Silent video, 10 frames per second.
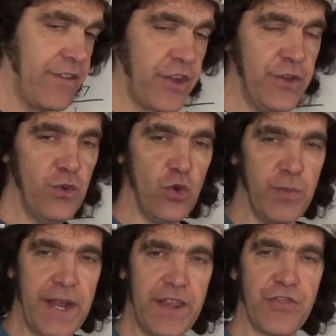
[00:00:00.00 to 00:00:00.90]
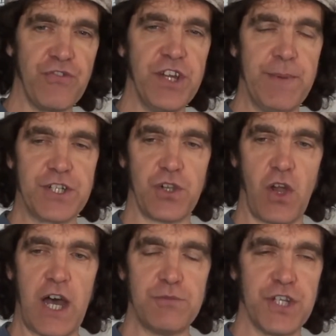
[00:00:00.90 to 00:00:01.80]
cube, any three-dimensional
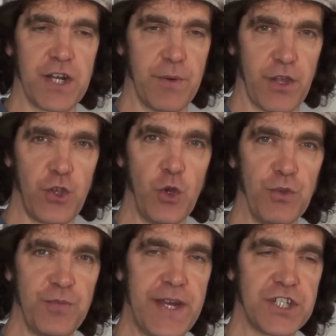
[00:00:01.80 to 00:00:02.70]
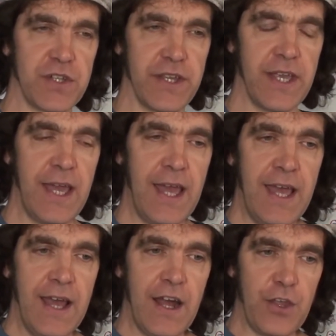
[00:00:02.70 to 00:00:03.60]
object, but a cube especially,
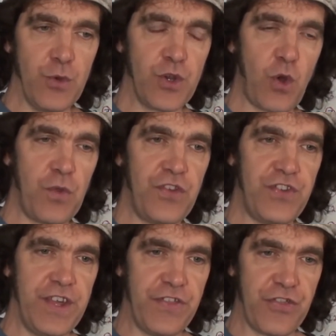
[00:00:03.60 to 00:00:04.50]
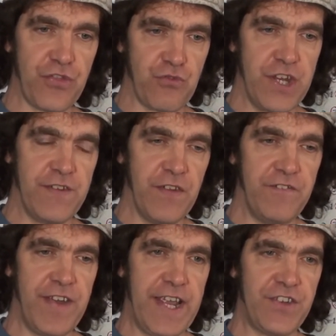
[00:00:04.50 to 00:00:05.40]
you can only see three of the
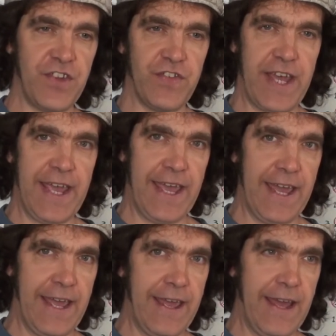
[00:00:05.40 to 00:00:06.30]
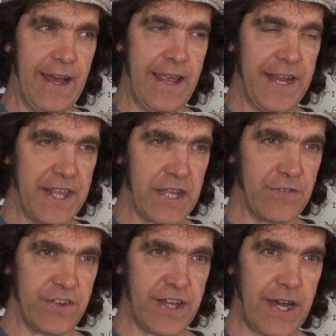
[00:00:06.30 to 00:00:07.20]
faces at, at, at any
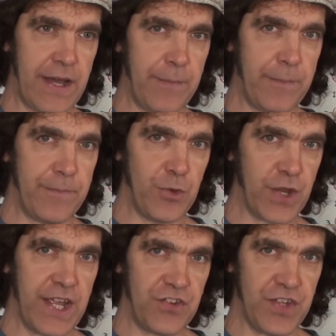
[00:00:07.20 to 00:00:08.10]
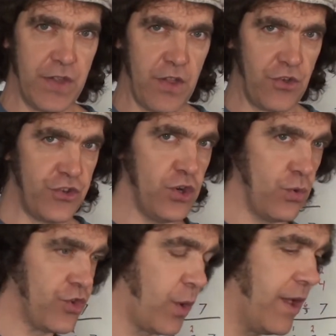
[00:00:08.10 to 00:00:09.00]
given time. You can't see the other
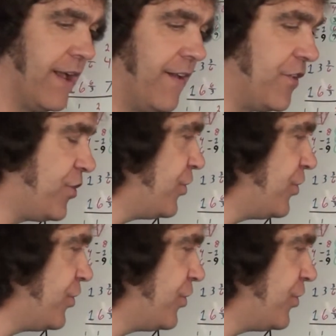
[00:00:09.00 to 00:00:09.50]
two. So this